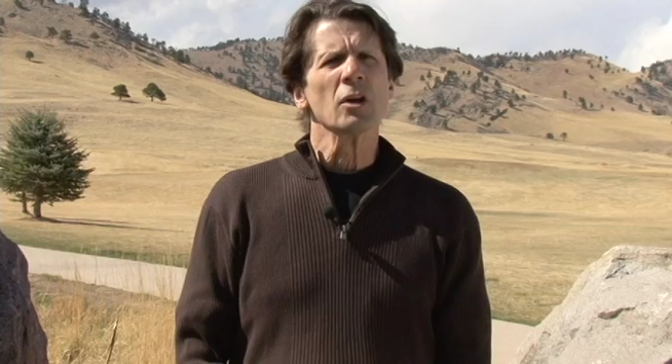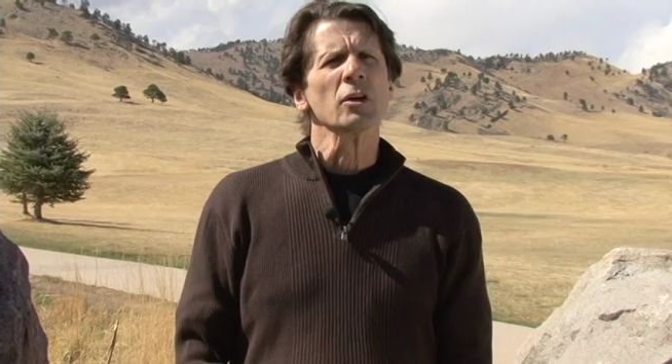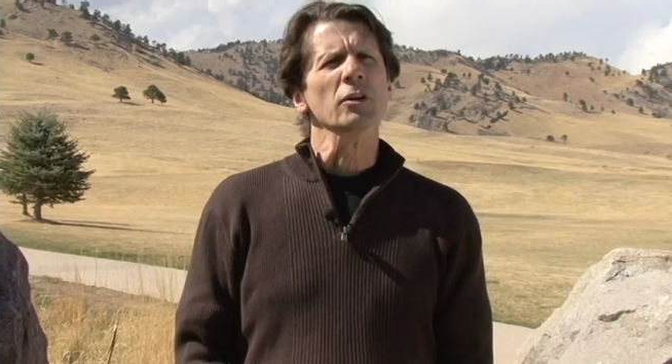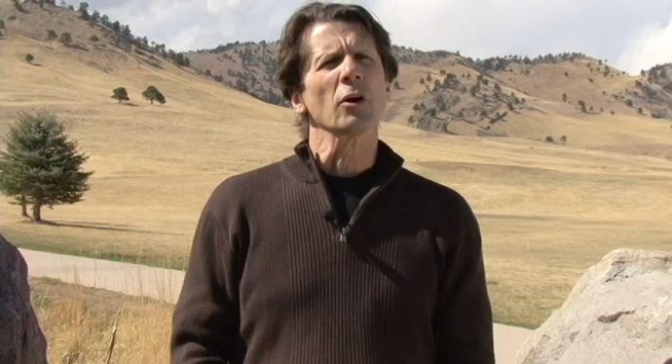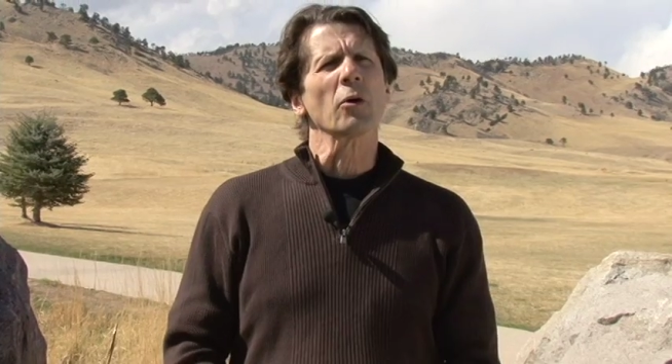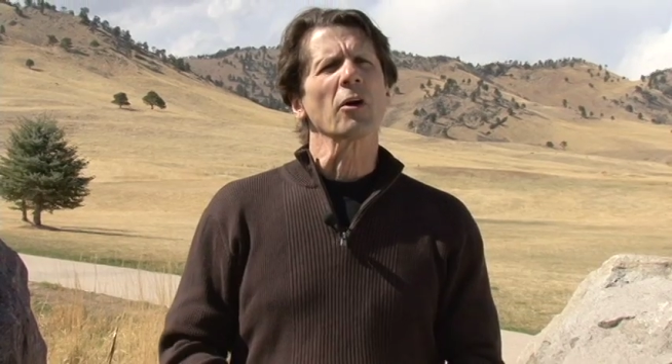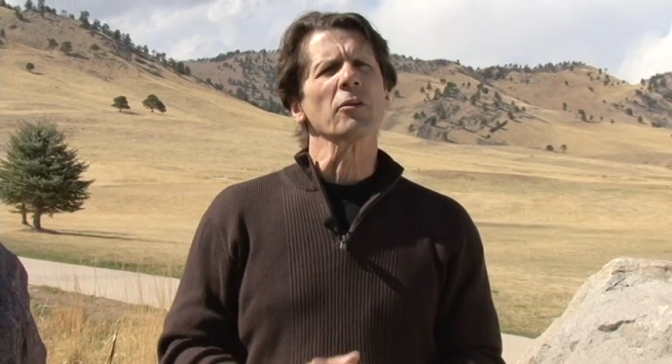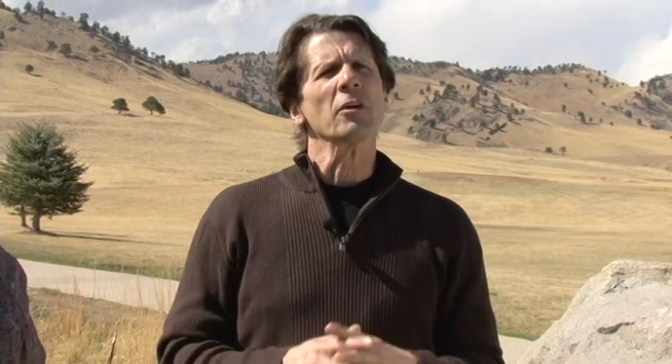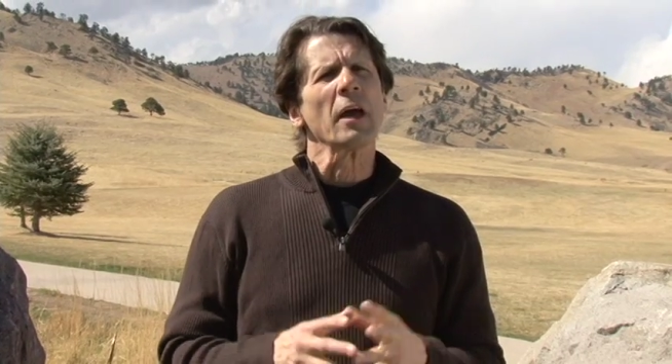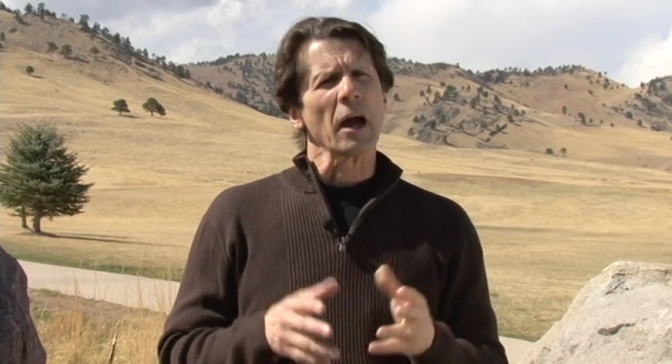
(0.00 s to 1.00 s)
You know,
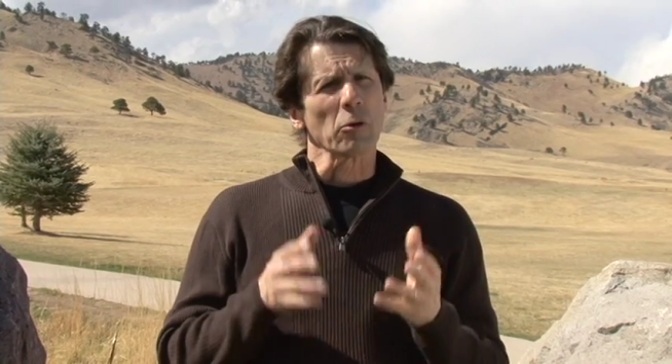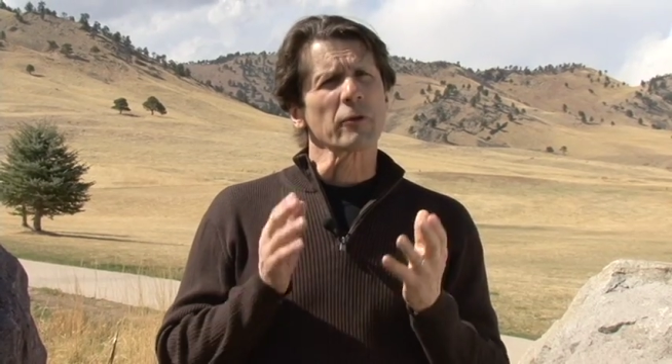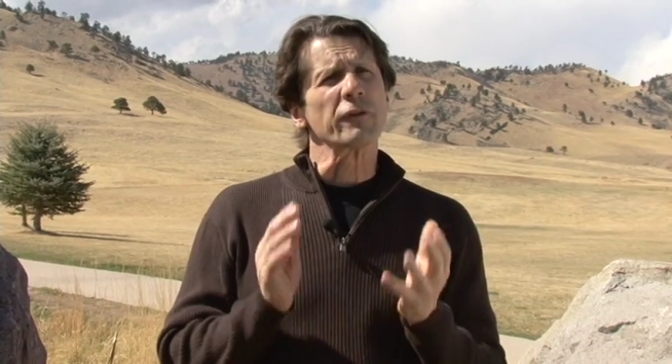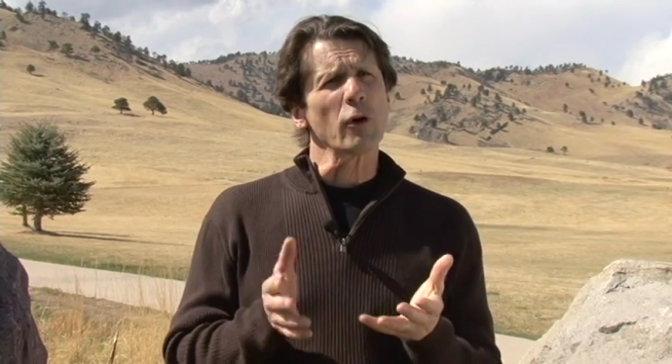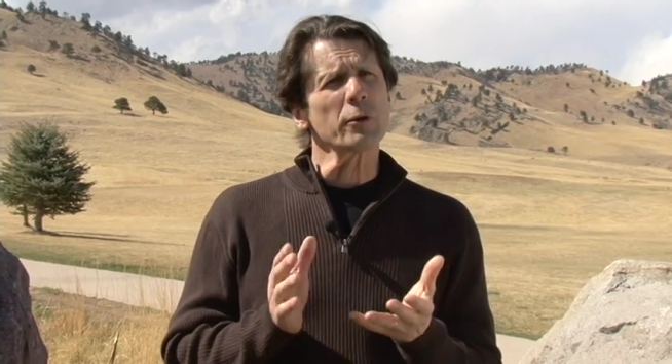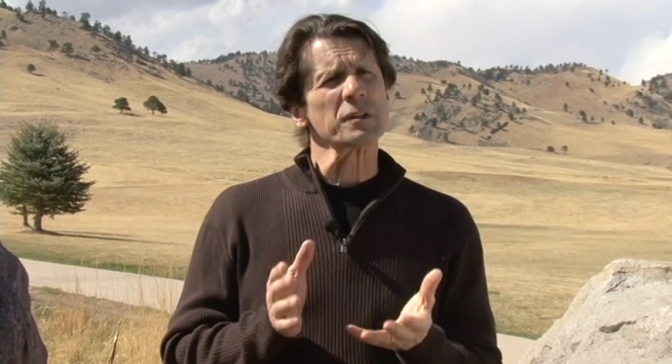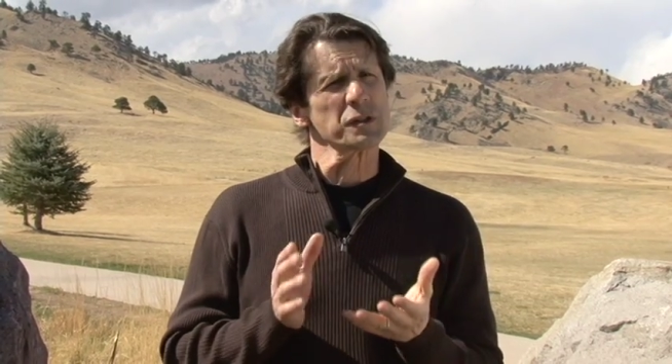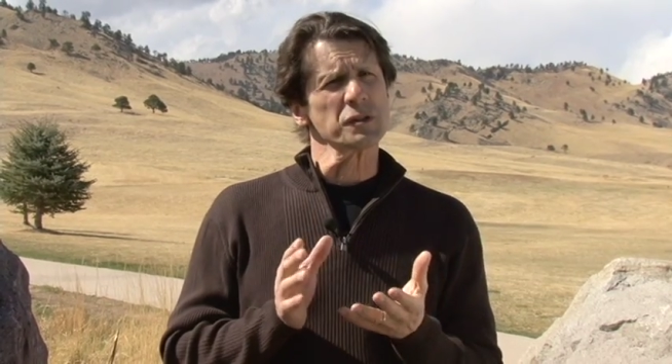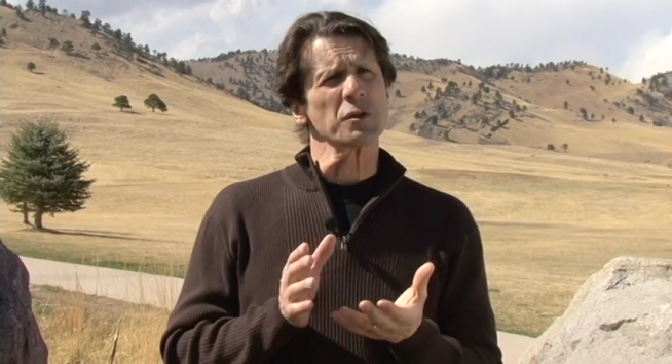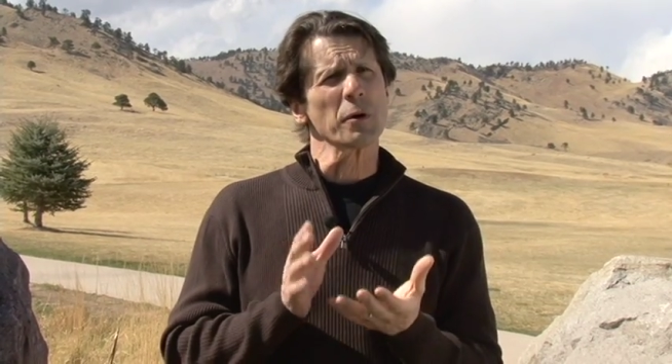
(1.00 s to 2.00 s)
our focus
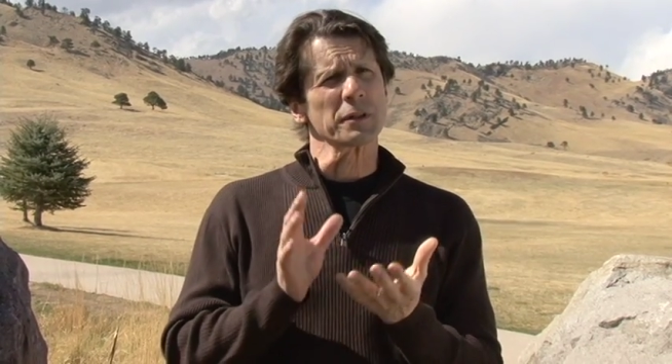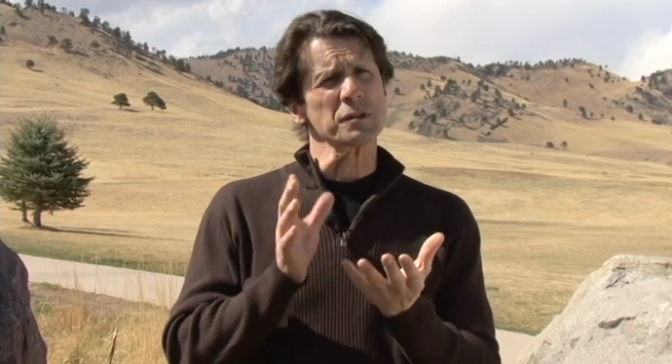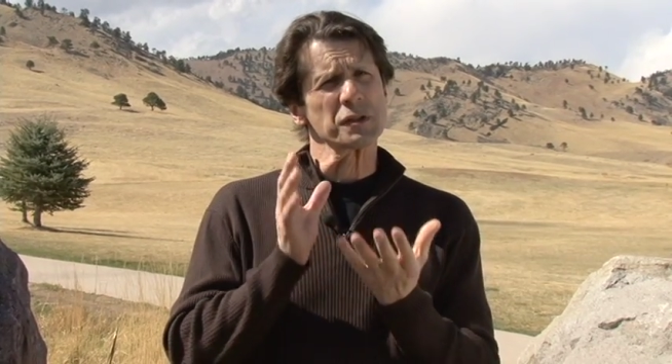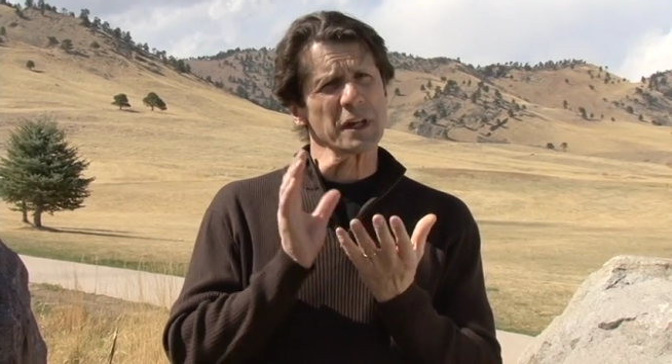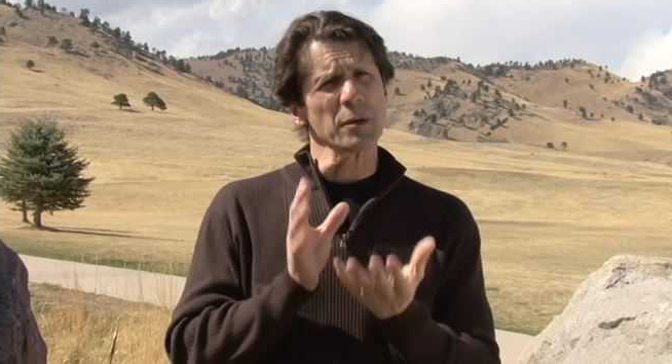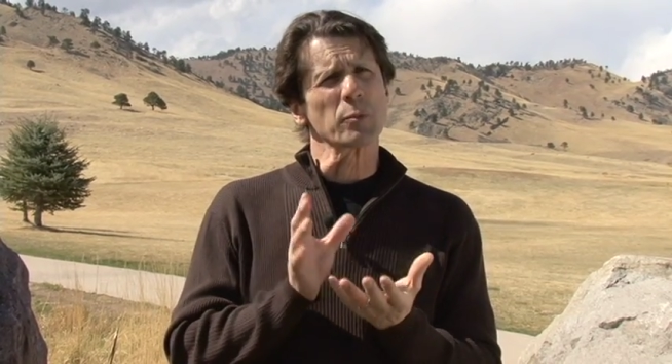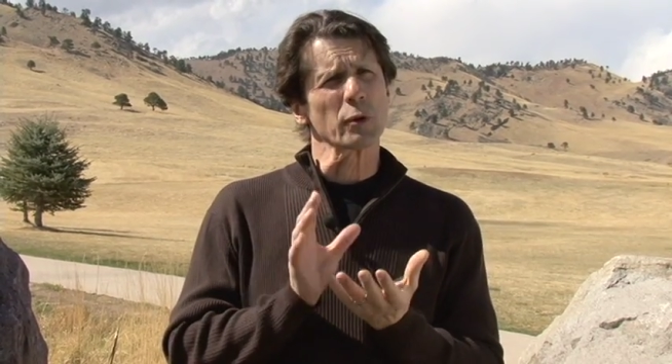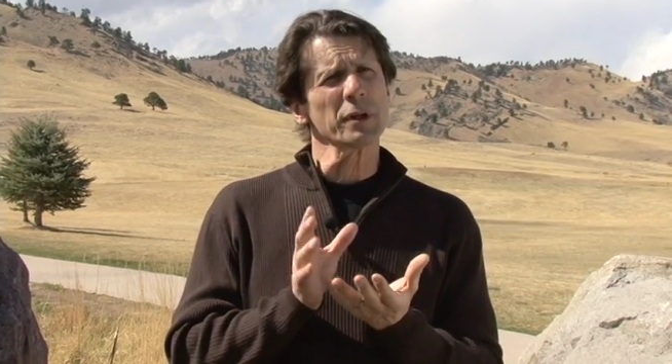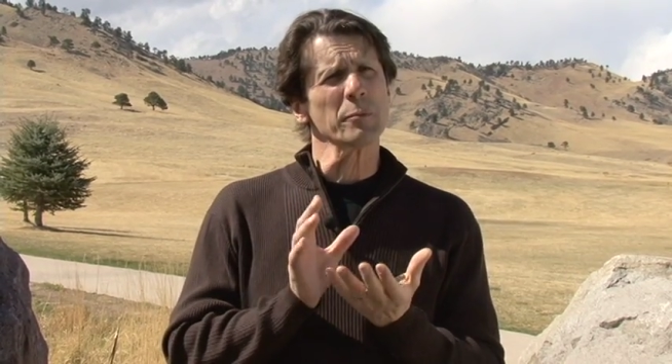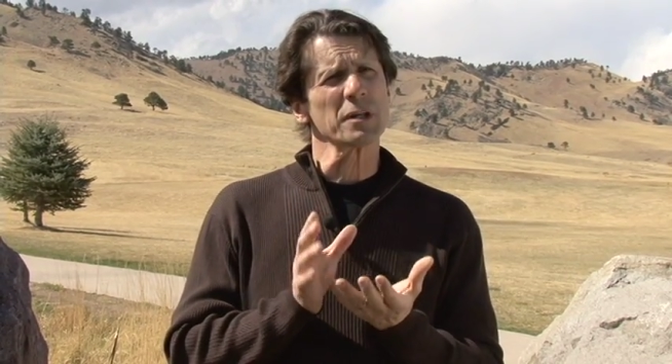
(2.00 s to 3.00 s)
is going to stay
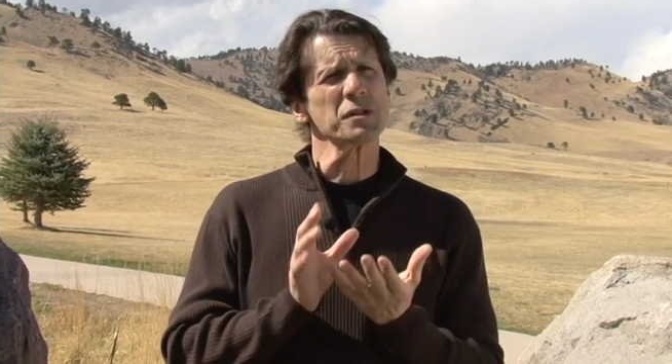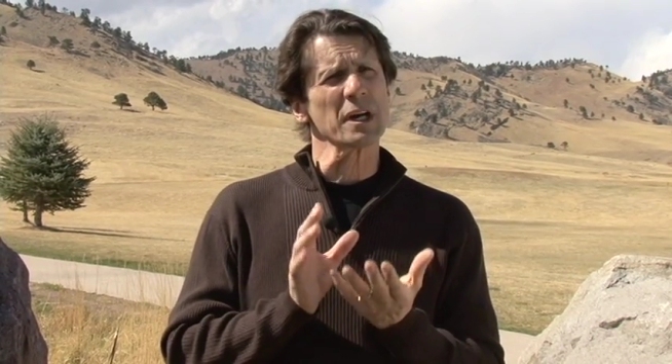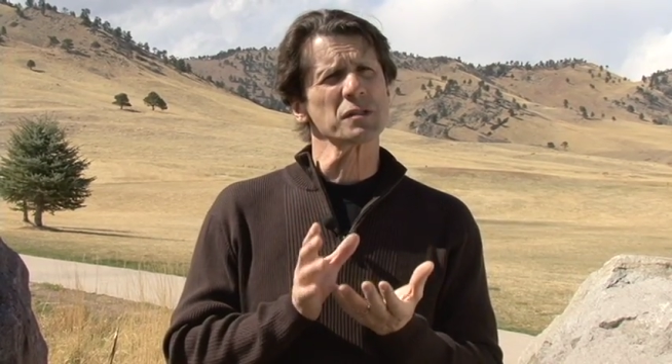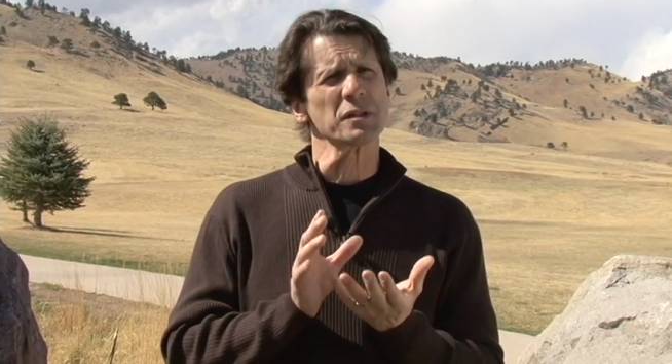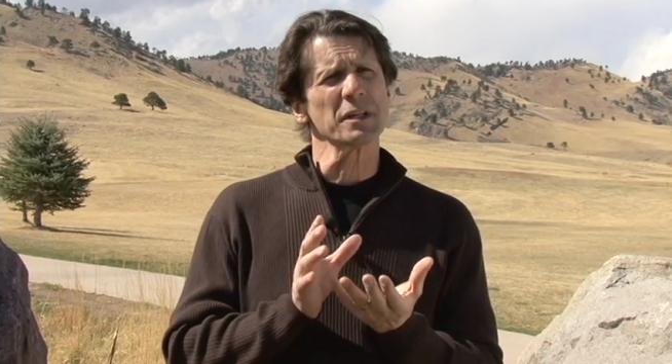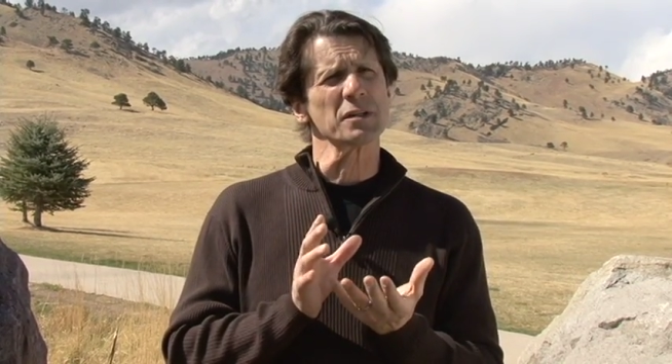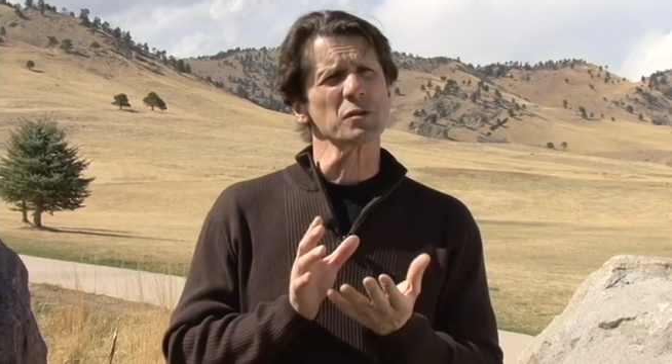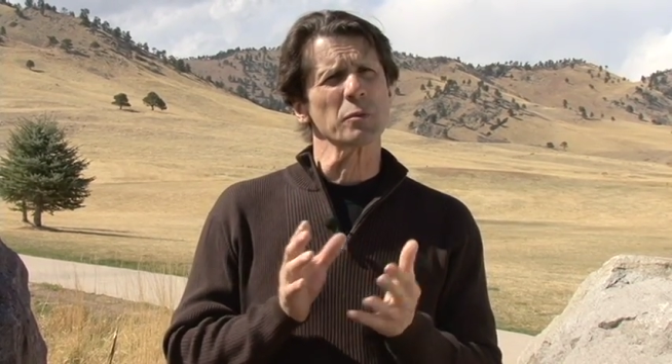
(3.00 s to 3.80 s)
pretty much as it is.